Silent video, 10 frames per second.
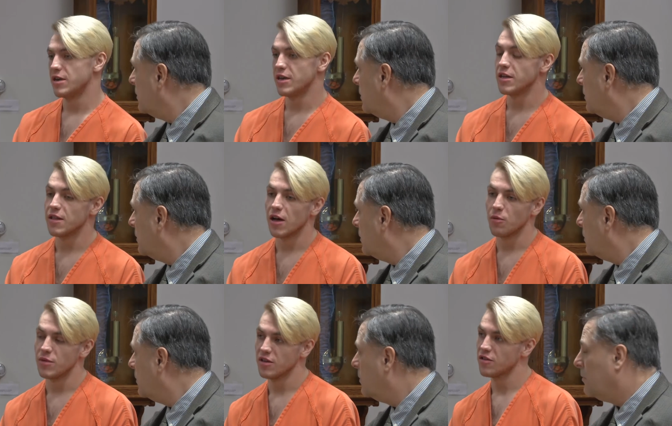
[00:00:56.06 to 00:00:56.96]
Speaker 1: and getting the
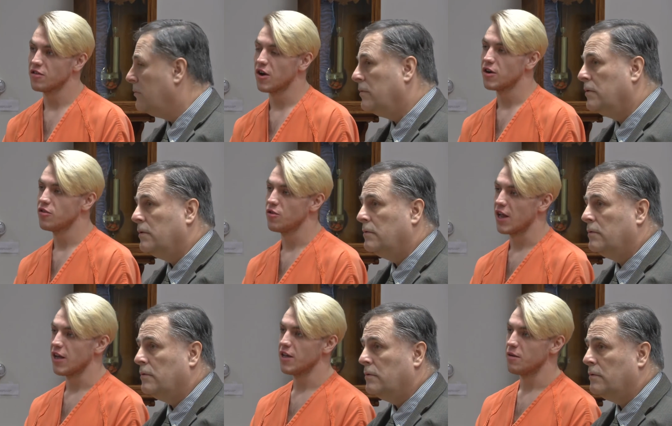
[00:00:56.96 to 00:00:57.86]
help necessary so
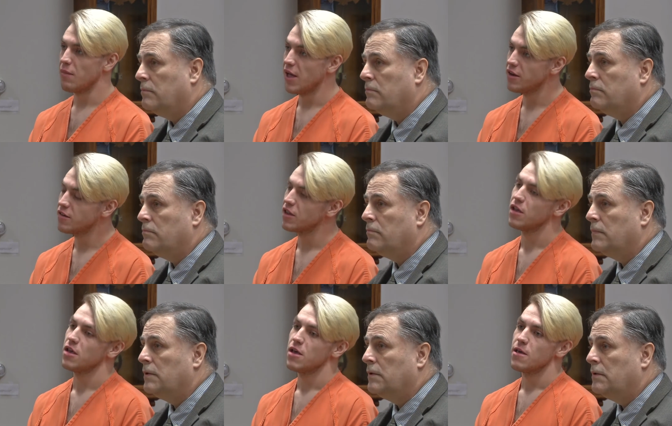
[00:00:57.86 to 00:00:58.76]
that I can
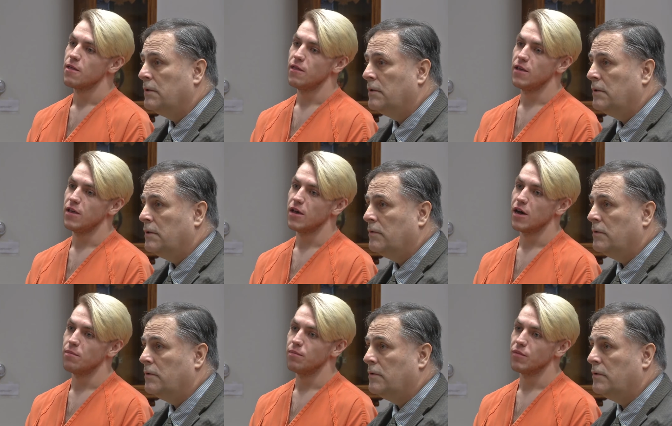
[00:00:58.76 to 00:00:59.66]
amend the,
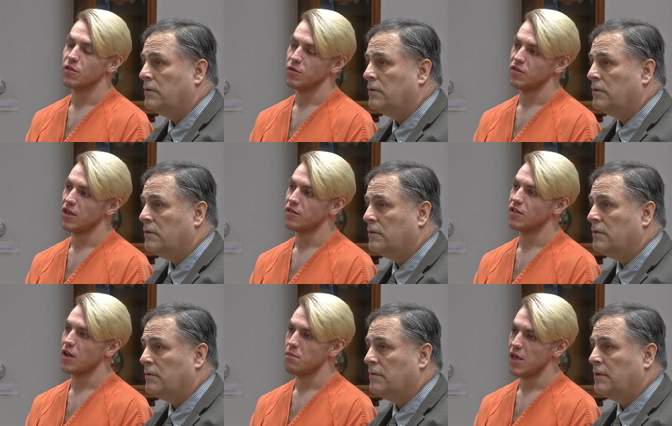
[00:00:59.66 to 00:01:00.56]
um, the
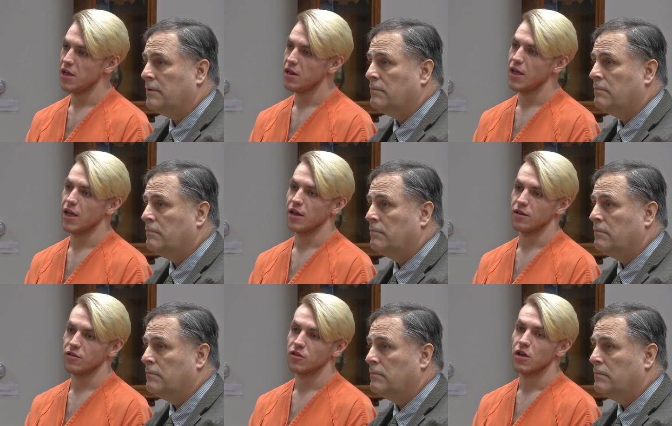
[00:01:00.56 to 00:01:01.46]
mistakes that I made
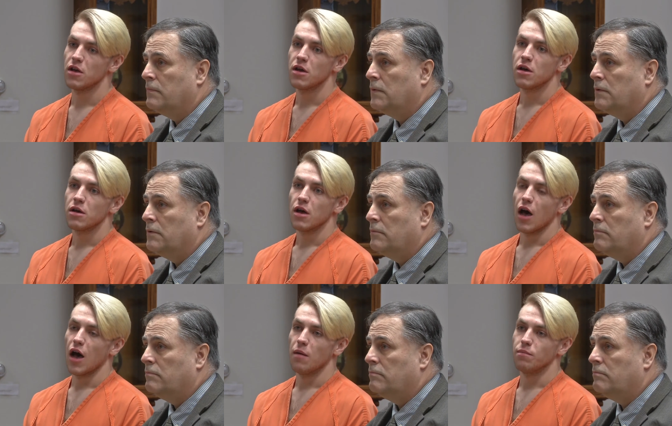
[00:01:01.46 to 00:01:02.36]
and
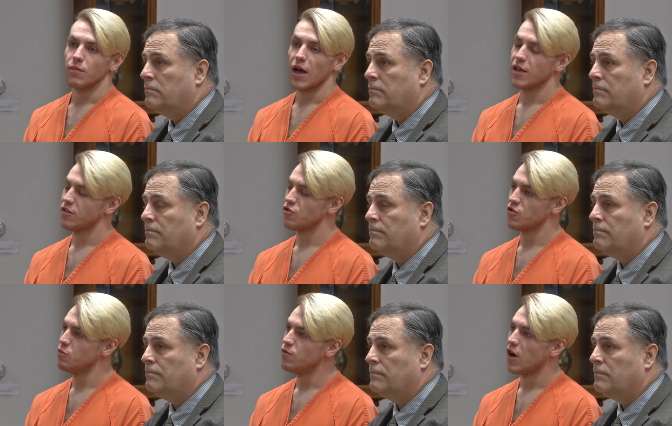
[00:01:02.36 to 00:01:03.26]
um, I guess
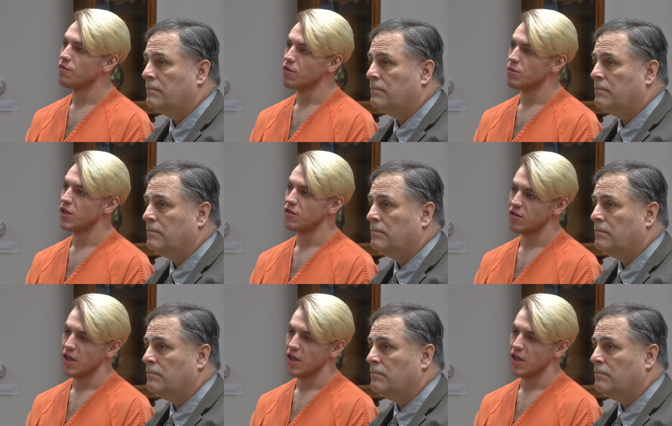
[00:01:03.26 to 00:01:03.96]
just move on from this